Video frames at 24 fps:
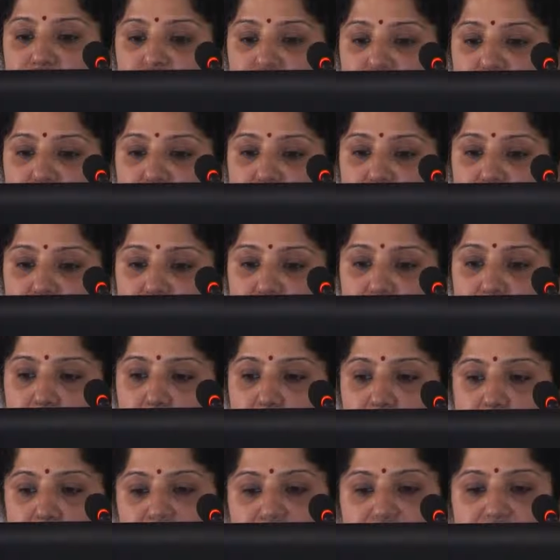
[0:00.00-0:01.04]
in the DNA
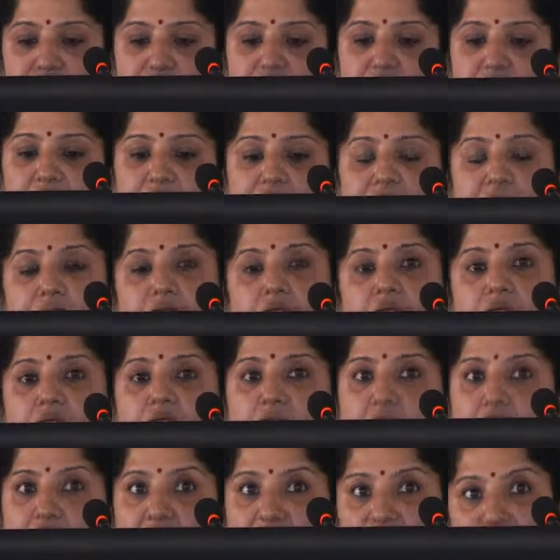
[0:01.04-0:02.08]
sequence in cells
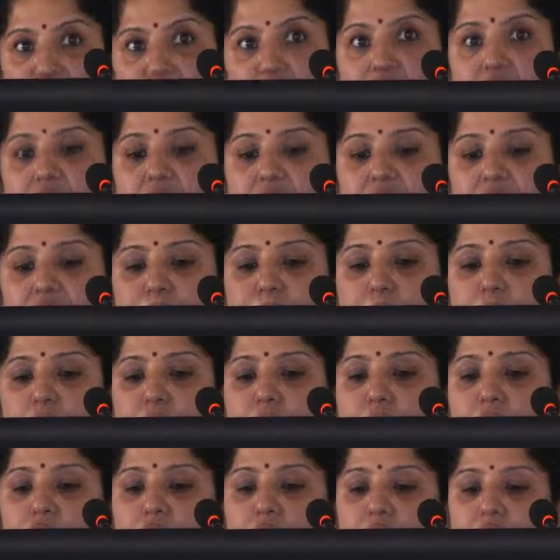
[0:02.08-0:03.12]
other than the
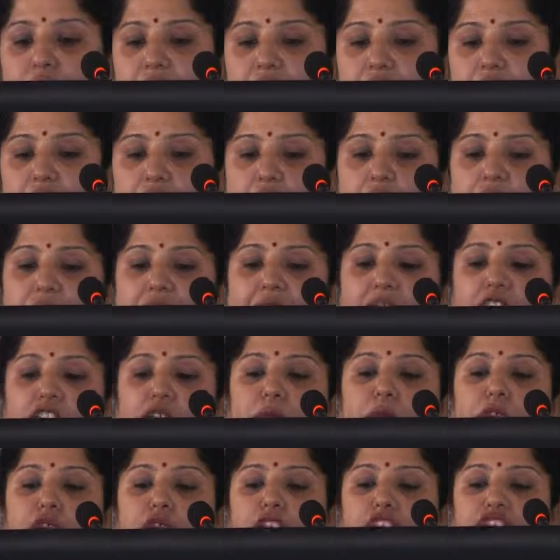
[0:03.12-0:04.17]
sperm or egg, and the
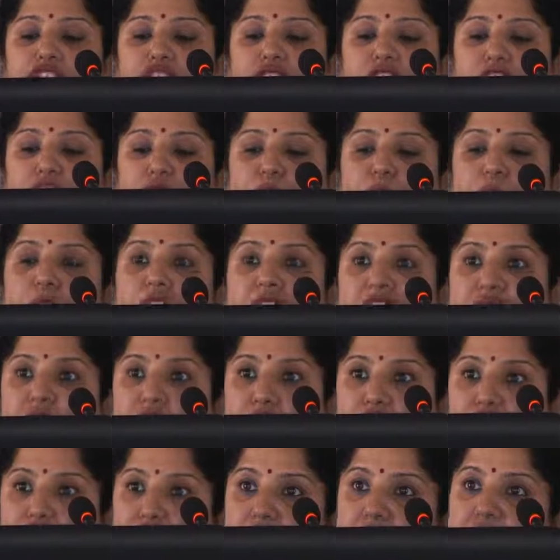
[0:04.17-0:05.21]
mutation is
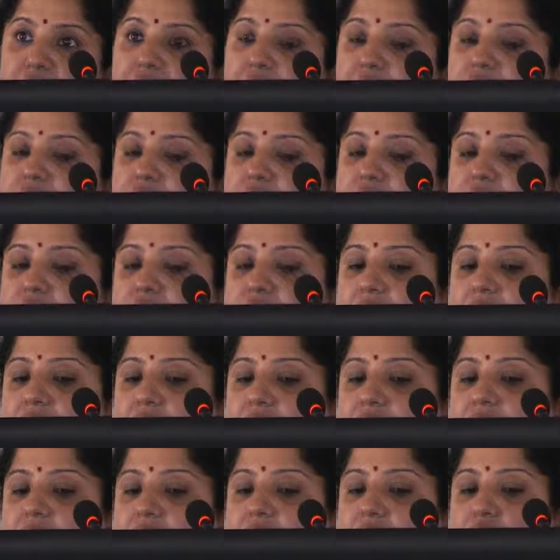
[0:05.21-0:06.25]
present in the cancer cell,
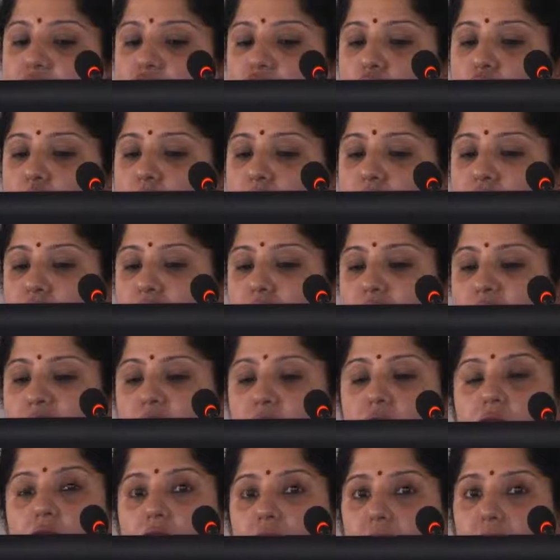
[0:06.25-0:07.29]
its offspring,
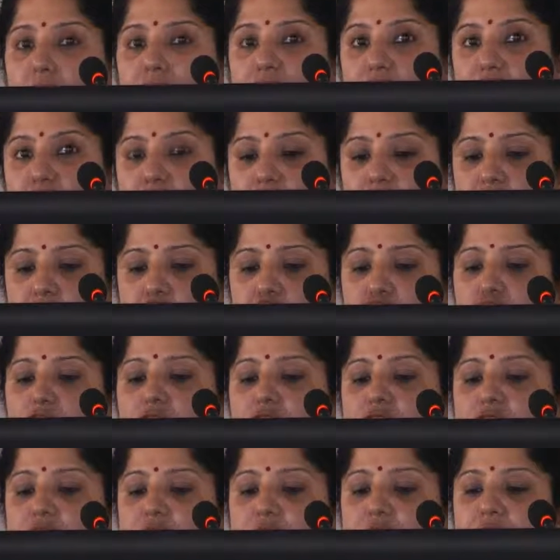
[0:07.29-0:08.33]
but it is
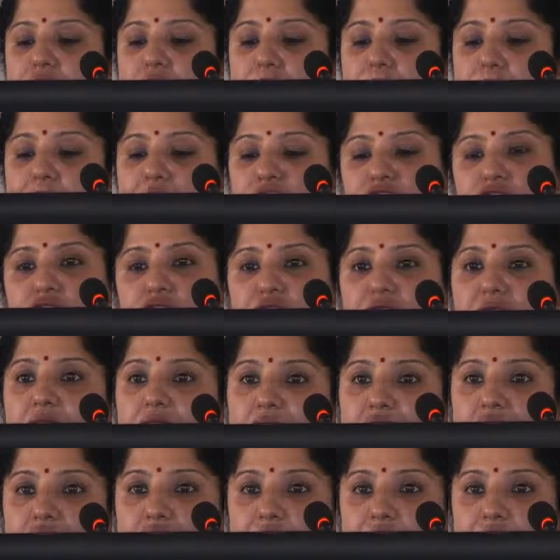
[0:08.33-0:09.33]
not in the patient's healthy